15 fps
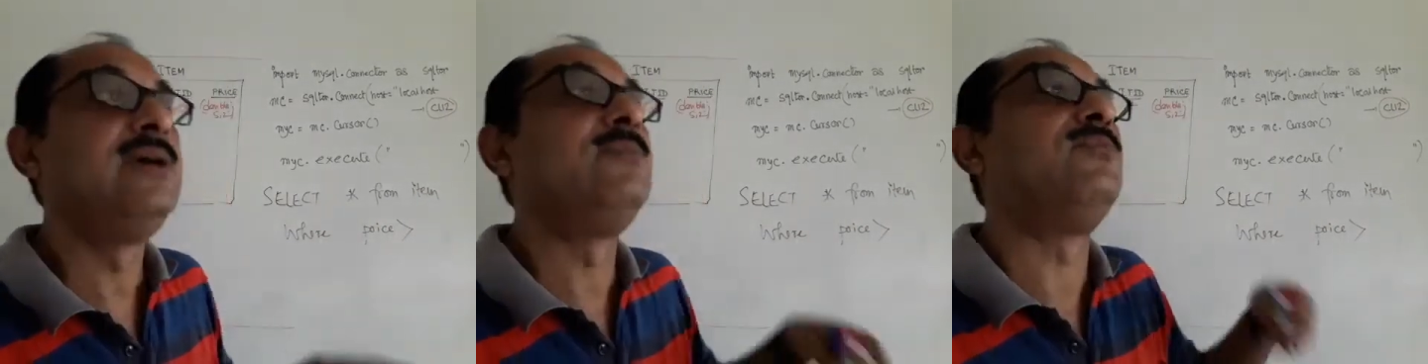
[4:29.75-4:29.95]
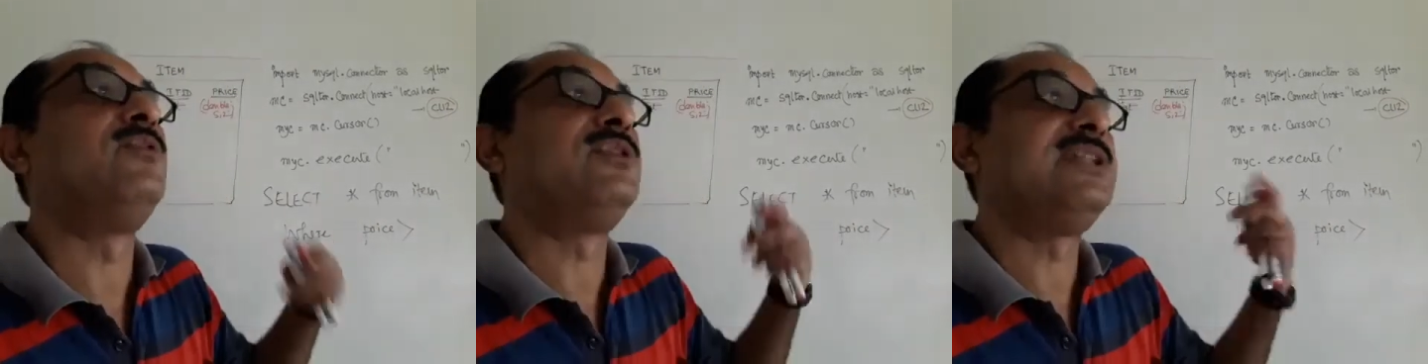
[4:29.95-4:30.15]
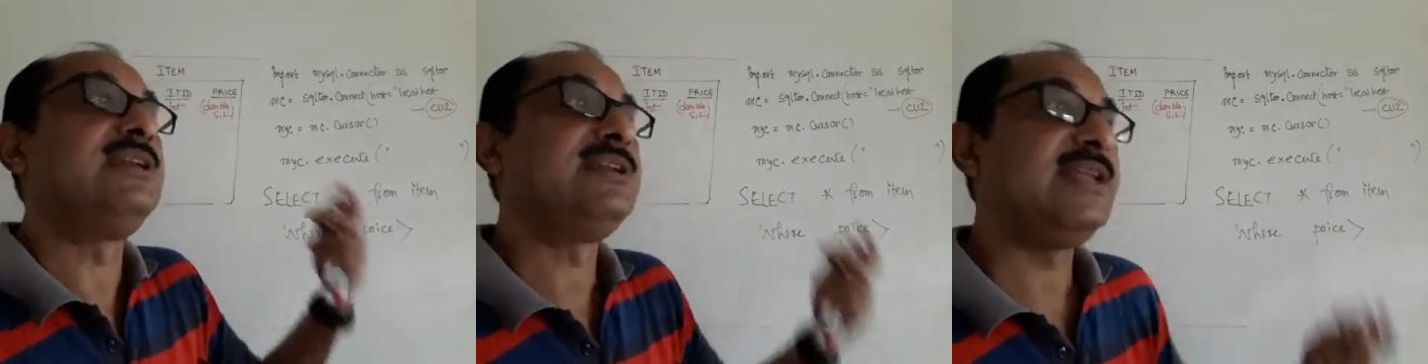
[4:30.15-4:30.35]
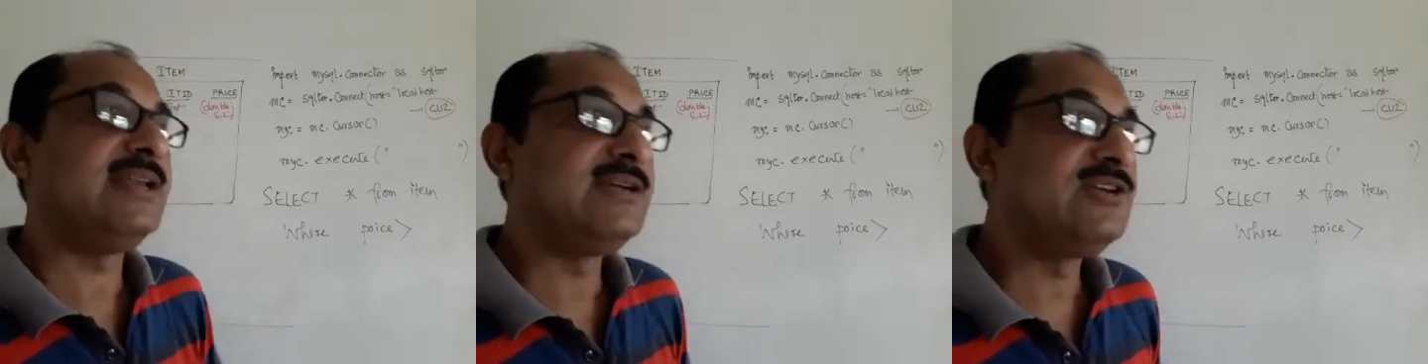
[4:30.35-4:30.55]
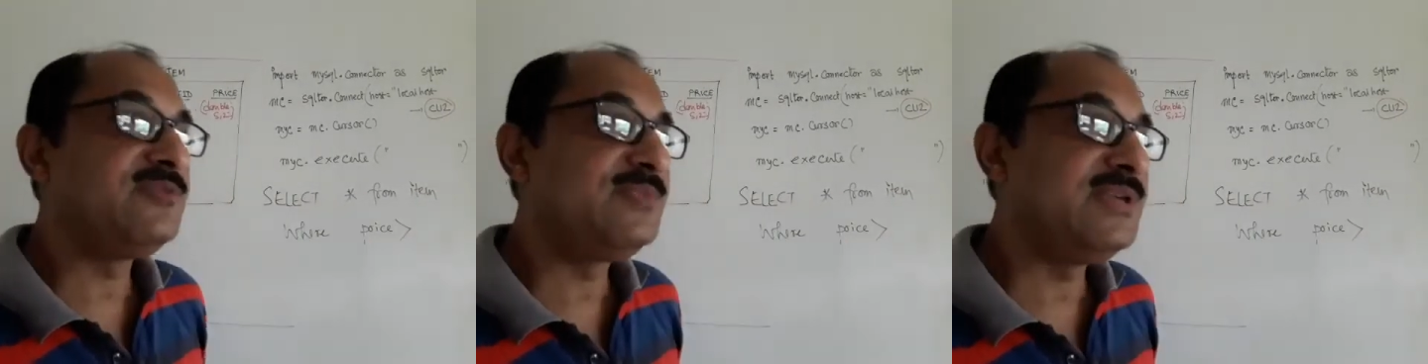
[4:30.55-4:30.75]
more than
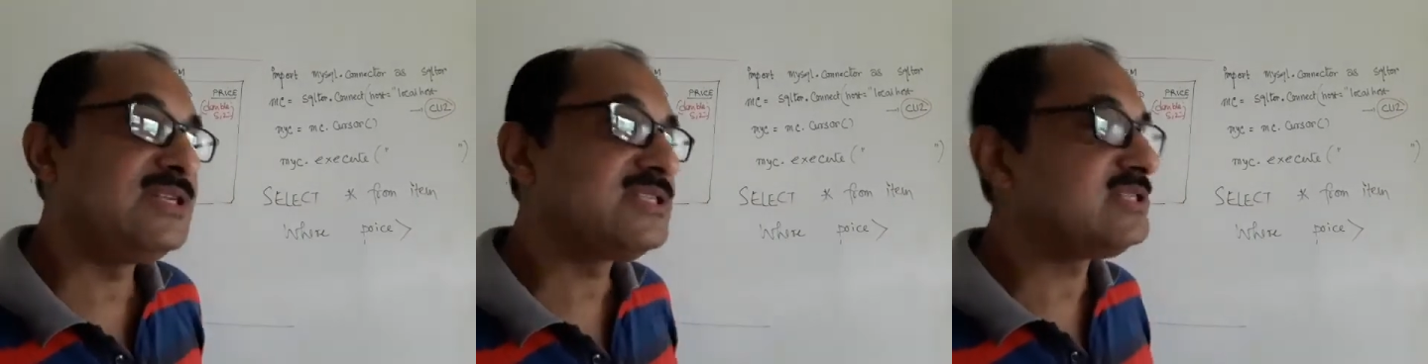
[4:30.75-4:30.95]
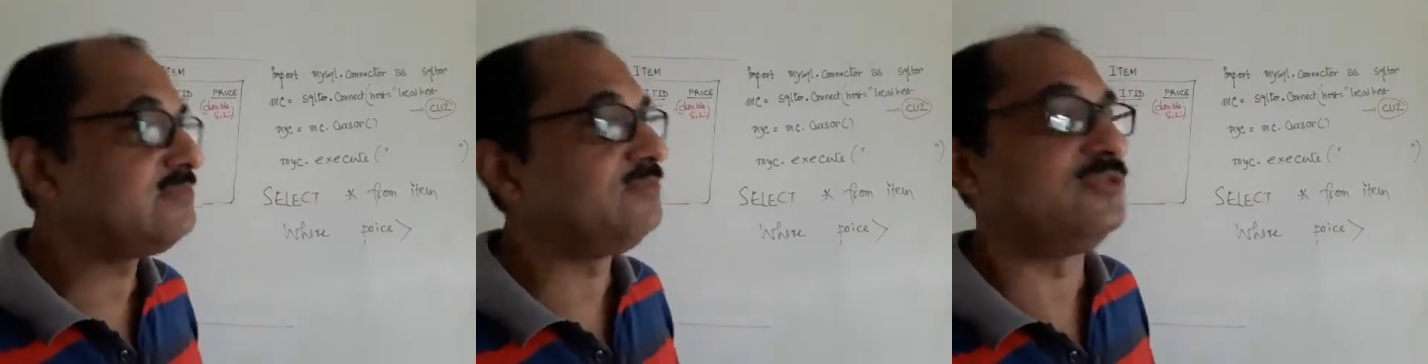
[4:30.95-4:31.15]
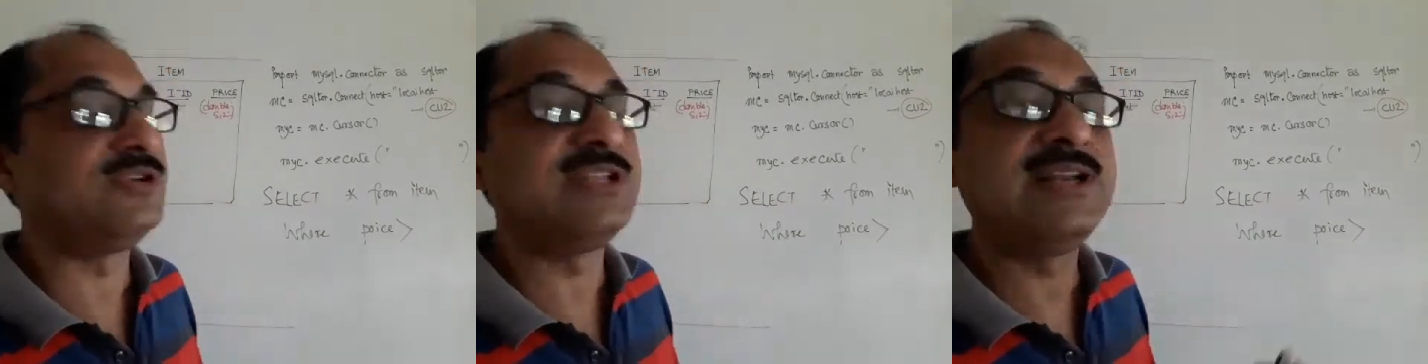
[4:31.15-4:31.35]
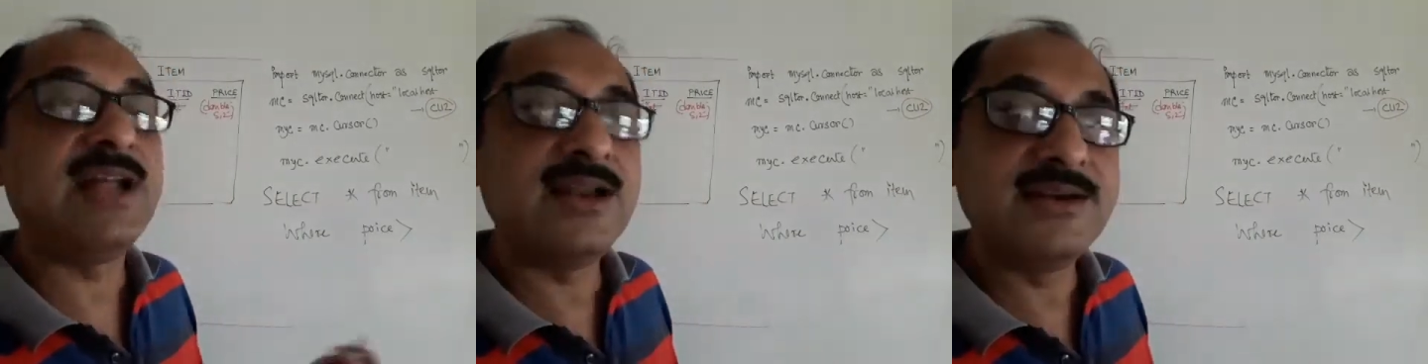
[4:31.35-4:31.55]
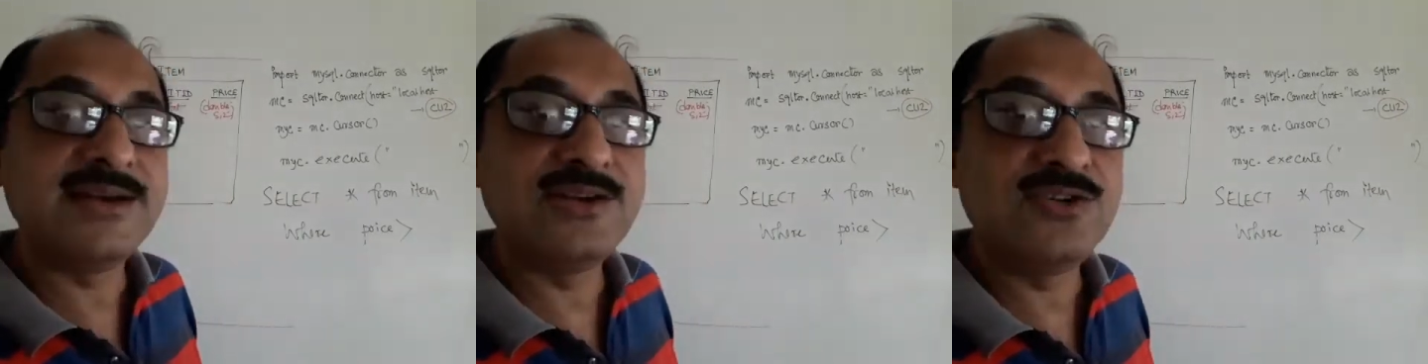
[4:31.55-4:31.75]
10 rupees, more than
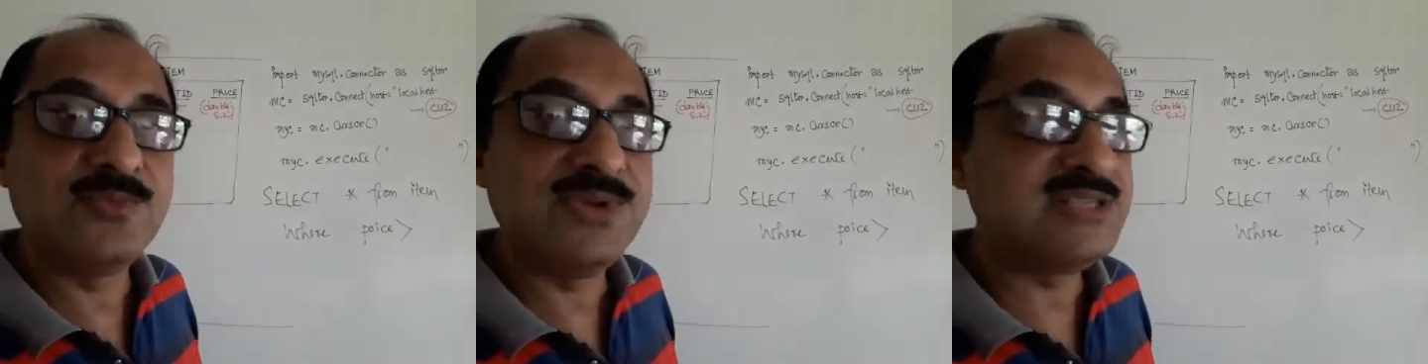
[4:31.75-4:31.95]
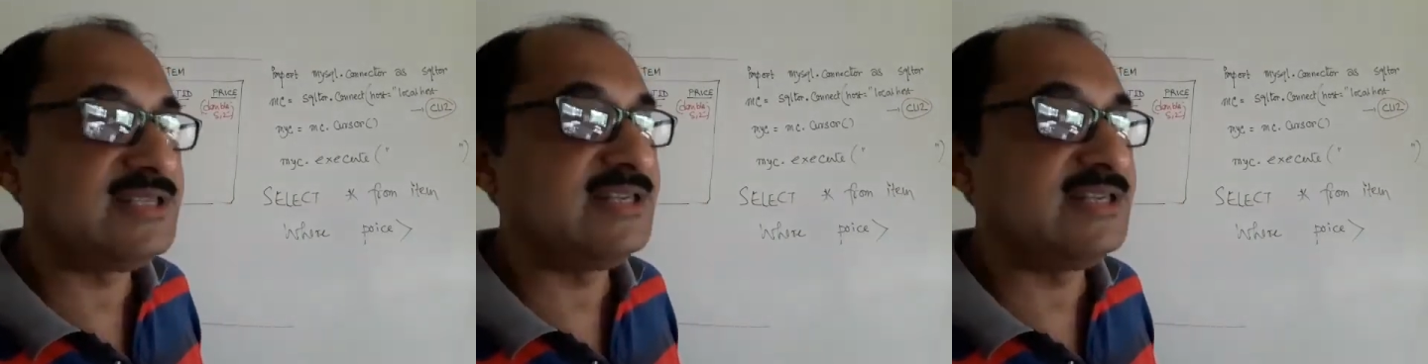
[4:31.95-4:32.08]
100 rupees.